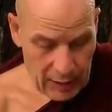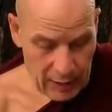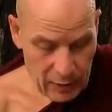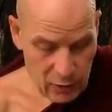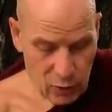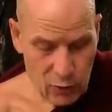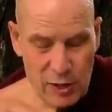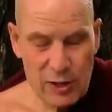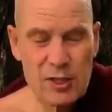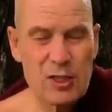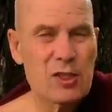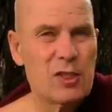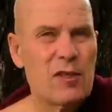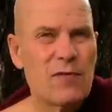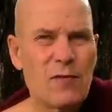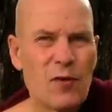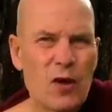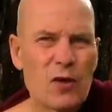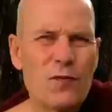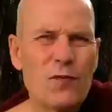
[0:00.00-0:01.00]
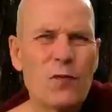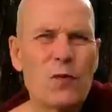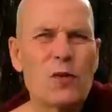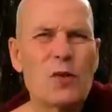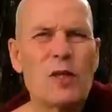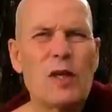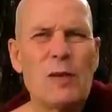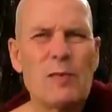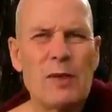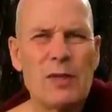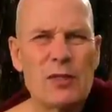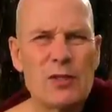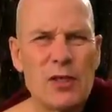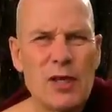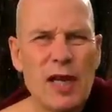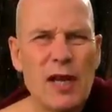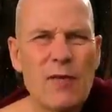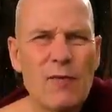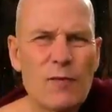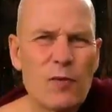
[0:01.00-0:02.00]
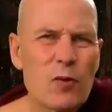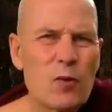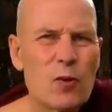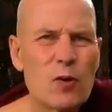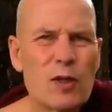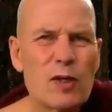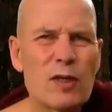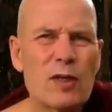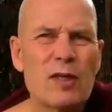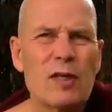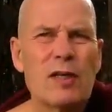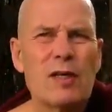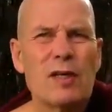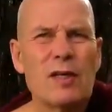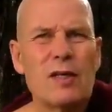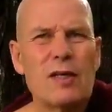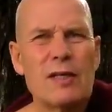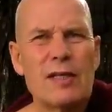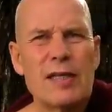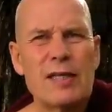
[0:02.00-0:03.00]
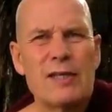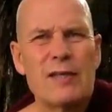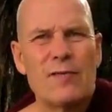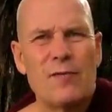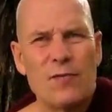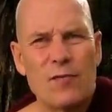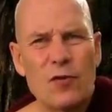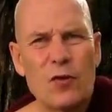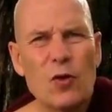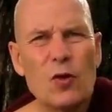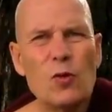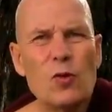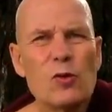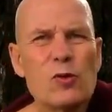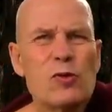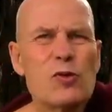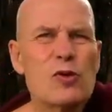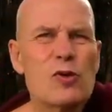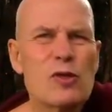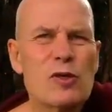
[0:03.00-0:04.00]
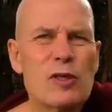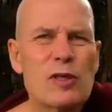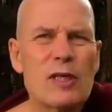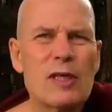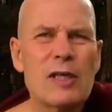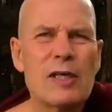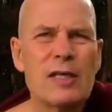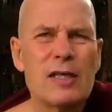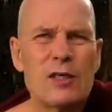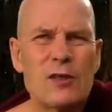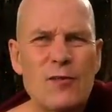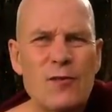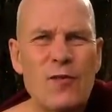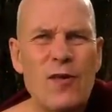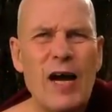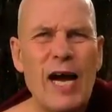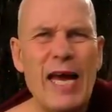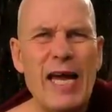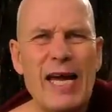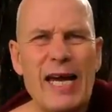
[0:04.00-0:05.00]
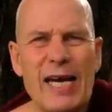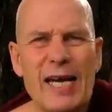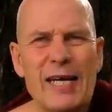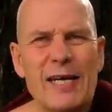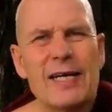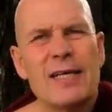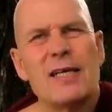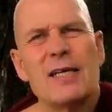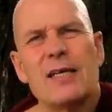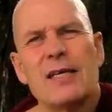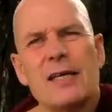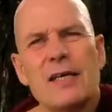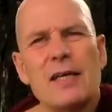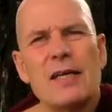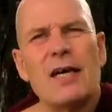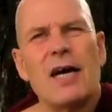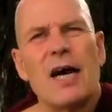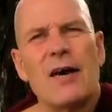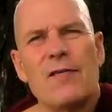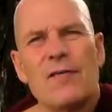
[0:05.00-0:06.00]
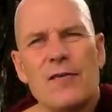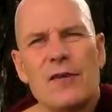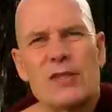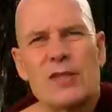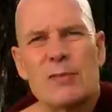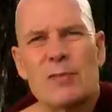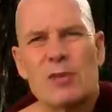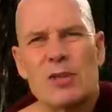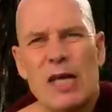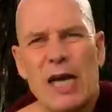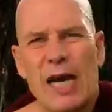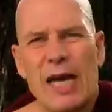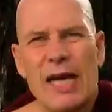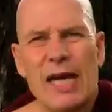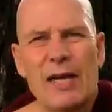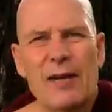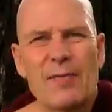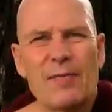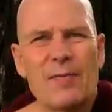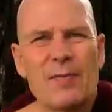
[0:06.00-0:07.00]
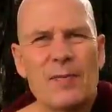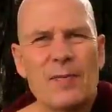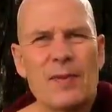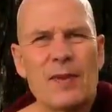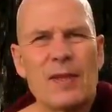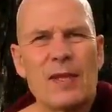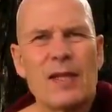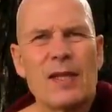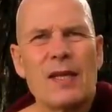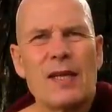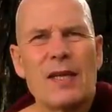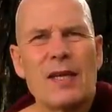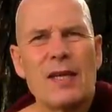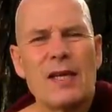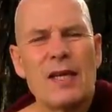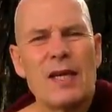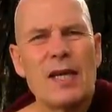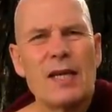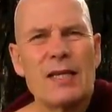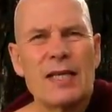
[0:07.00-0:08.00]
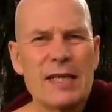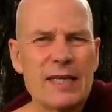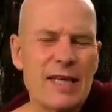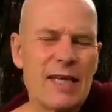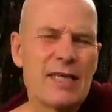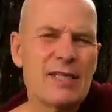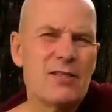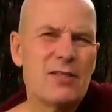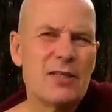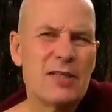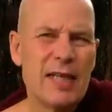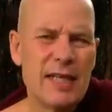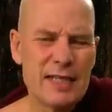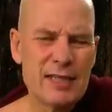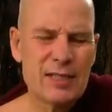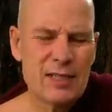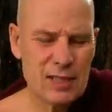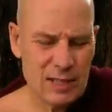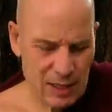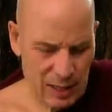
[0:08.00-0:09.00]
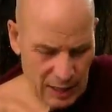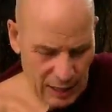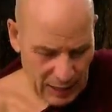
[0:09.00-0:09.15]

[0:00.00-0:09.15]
So this is the first food, material food, that fuels this fire of samsara. Then there is the next